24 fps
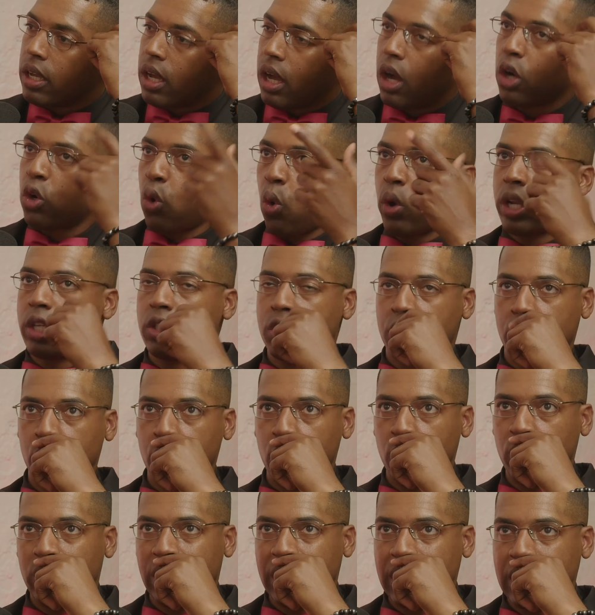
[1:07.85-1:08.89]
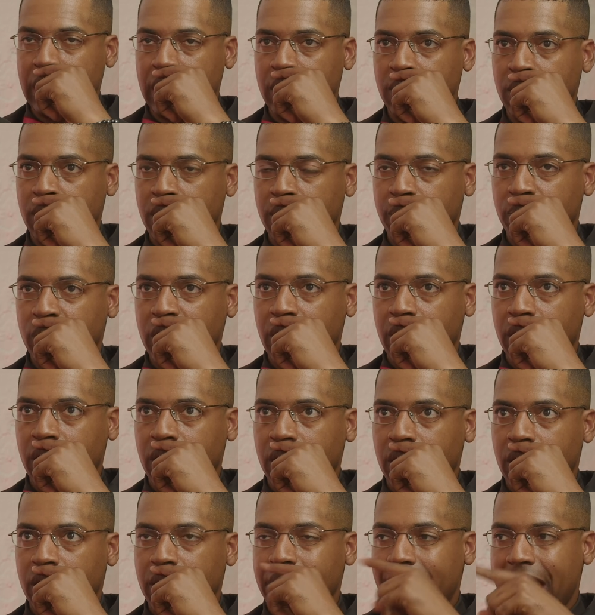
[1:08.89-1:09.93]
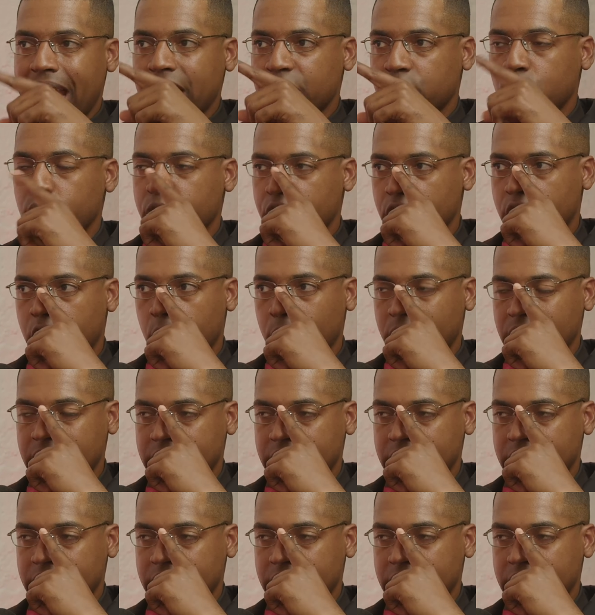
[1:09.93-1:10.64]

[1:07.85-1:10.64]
According to the National Security